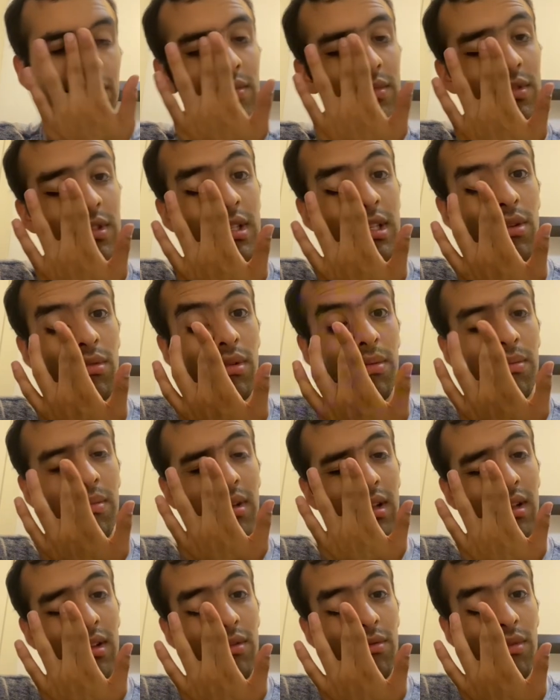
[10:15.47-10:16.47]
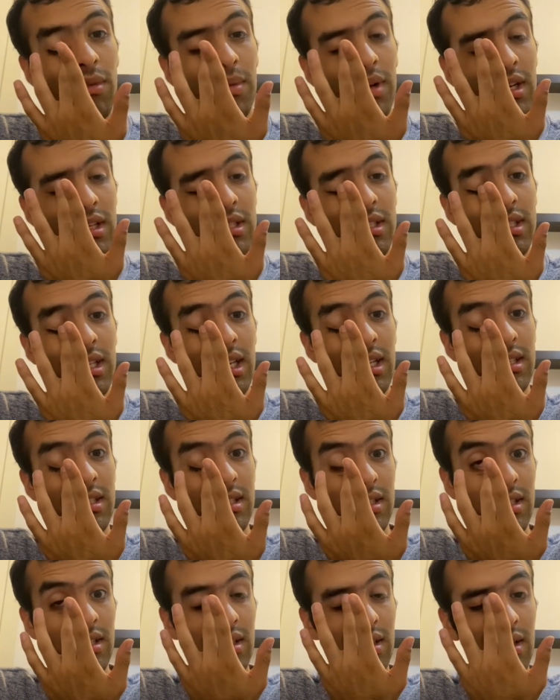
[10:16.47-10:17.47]
So now we managed 6
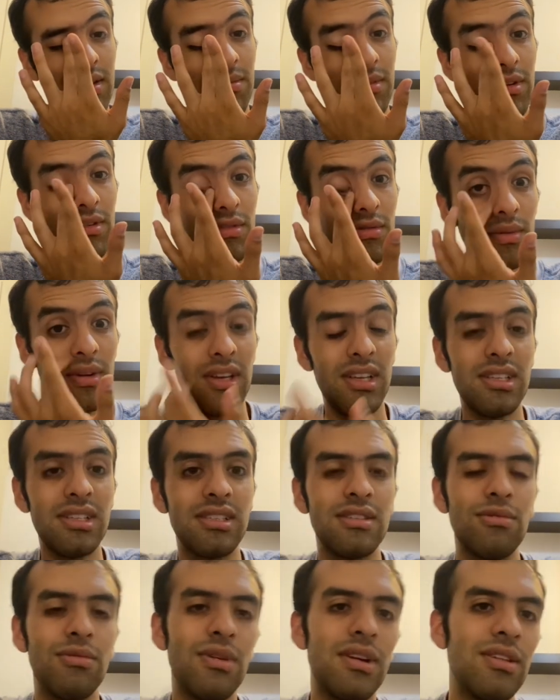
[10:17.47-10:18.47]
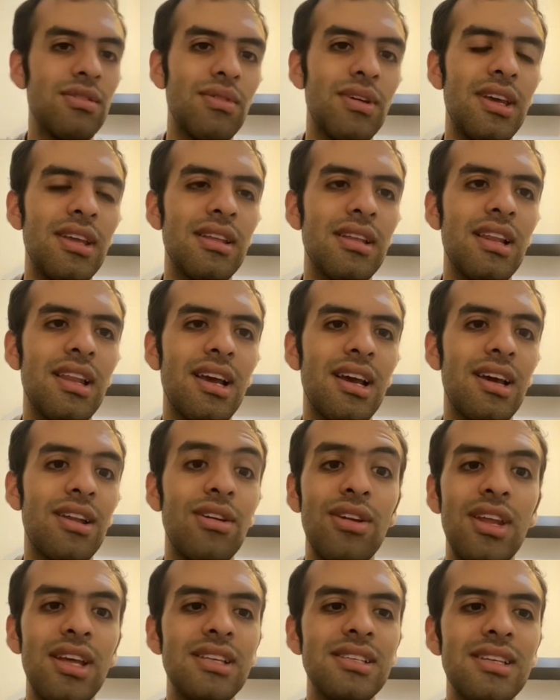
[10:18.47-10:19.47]
because we just wanted to hit like a
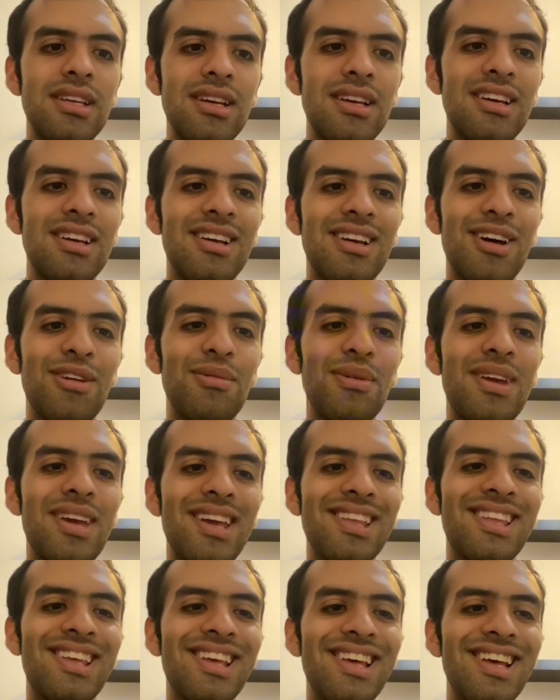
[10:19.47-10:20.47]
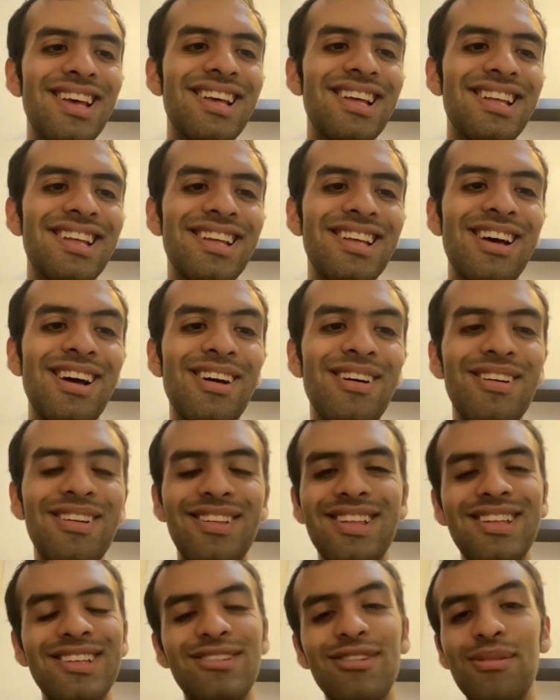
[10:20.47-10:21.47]
non-engine, and we hit
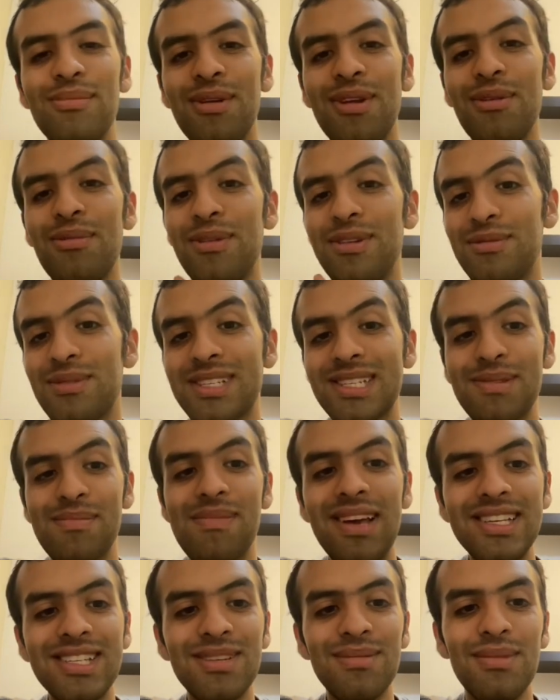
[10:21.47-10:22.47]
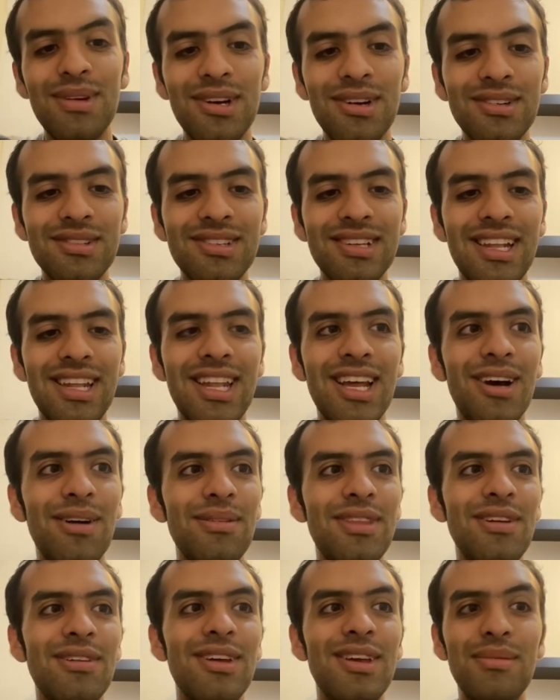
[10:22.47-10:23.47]
Ceremony, which was amazing because now
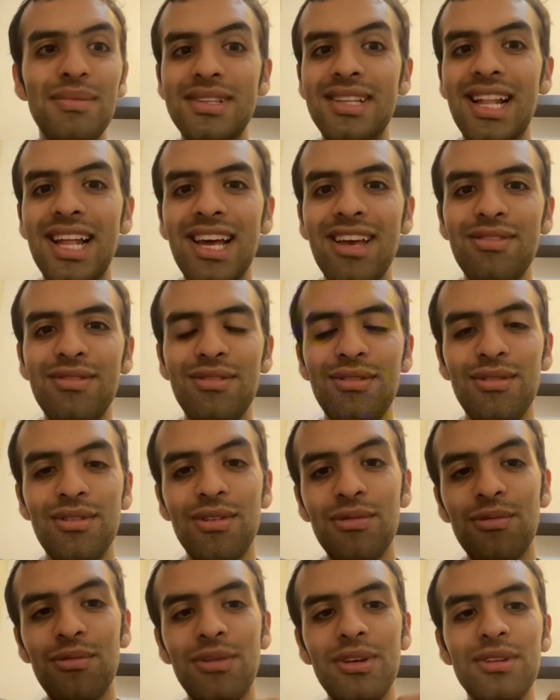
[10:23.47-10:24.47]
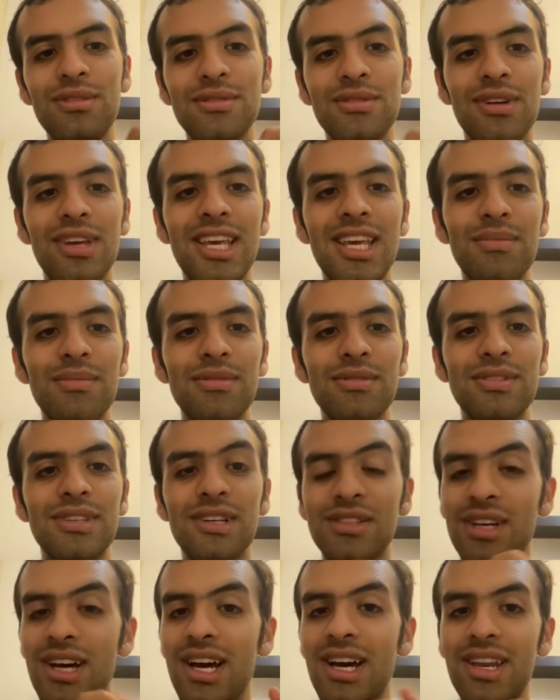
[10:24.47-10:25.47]
the Ohim is live. You know, we use Ohim to
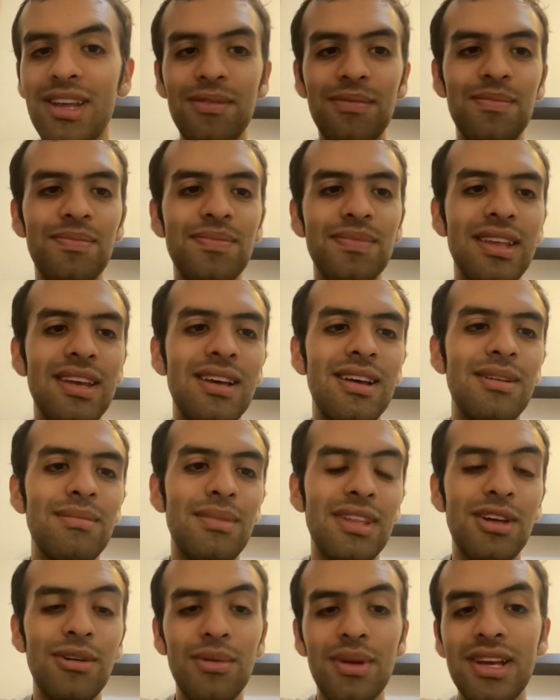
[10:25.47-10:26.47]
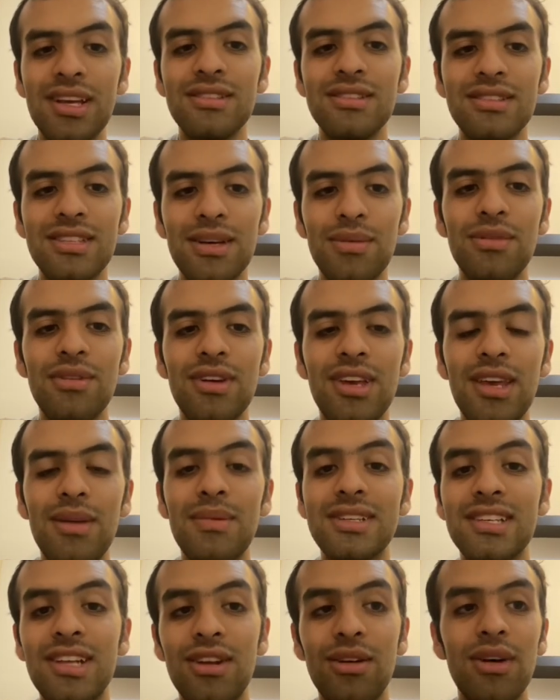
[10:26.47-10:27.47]
search Hare, but now we can summon Ohim
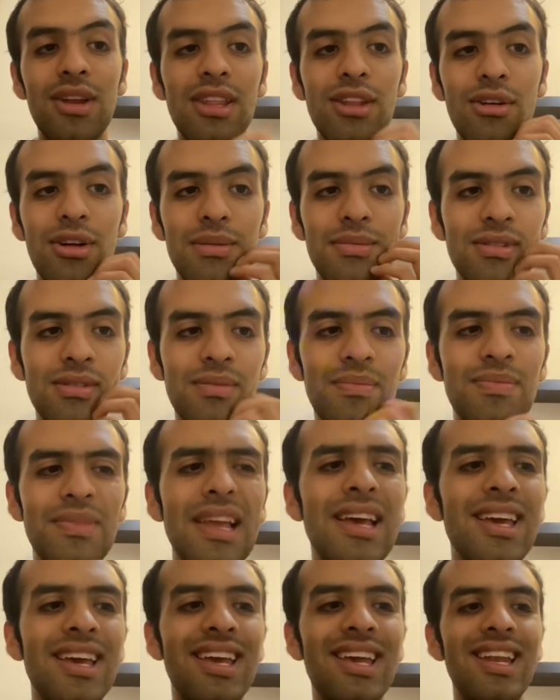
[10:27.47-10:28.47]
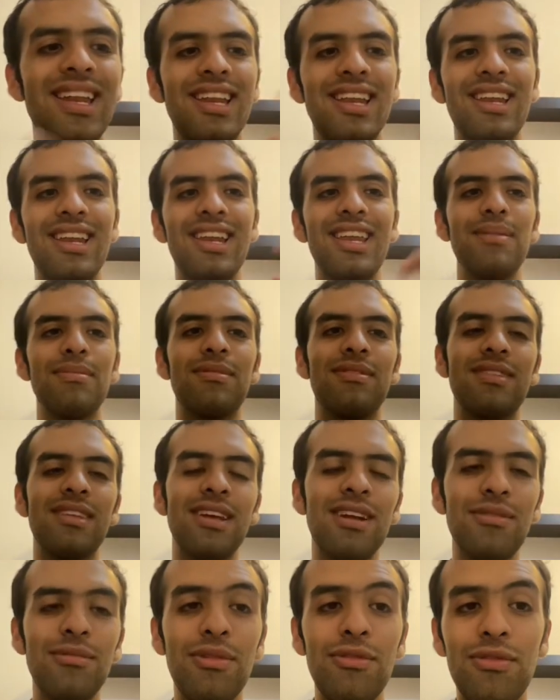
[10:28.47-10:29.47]
as another interruption. He nips
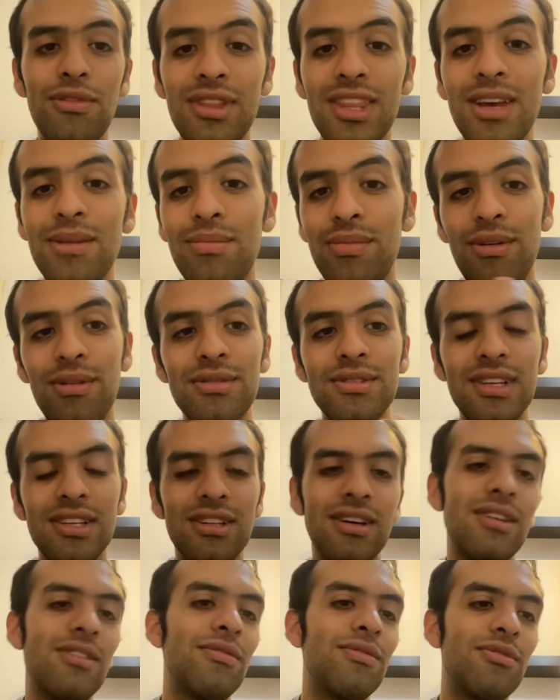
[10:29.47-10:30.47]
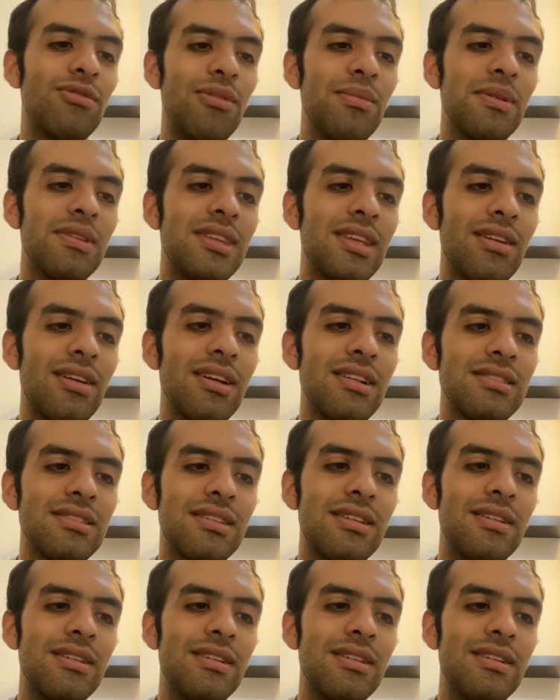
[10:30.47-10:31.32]
there before the Apollousa of 3 materials.